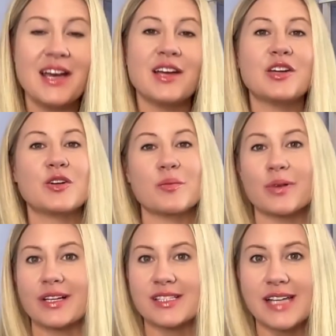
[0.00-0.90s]
You can
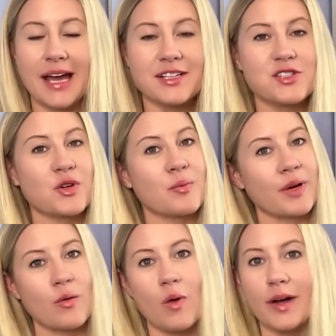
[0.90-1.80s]
bring snacks, you can
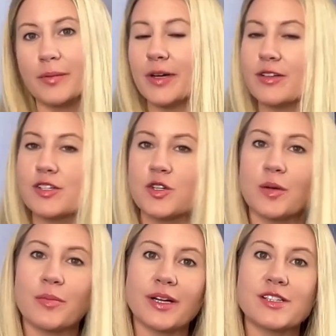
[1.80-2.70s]
bring water bottles, you
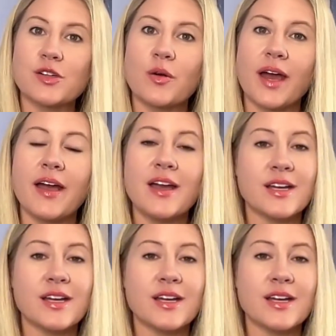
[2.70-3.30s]
can bring soda.